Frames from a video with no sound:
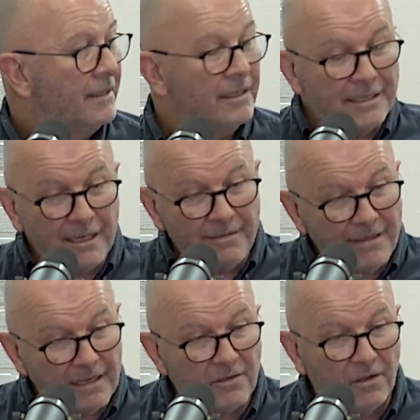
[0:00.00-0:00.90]
And it's in
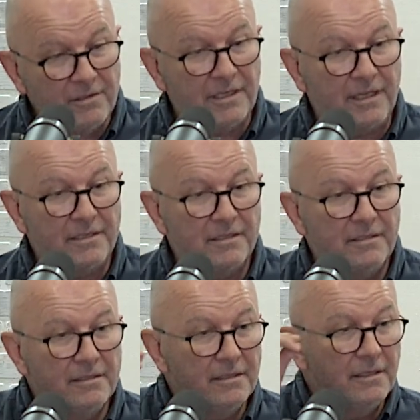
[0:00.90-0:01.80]
that context
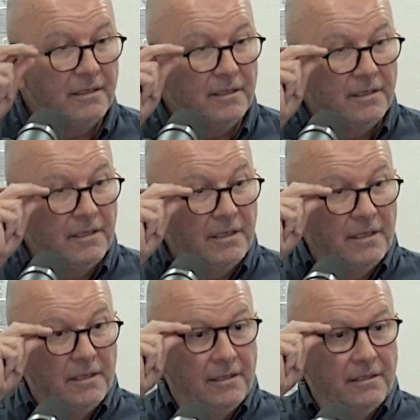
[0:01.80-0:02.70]

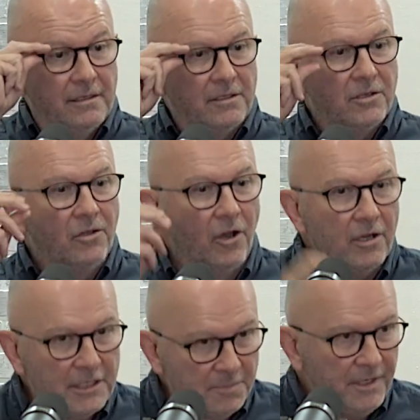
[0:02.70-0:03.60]
that
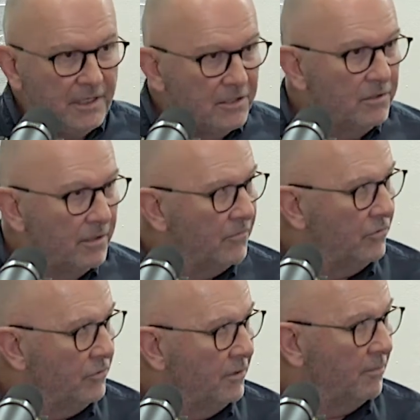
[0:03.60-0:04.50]
God speaks to them through the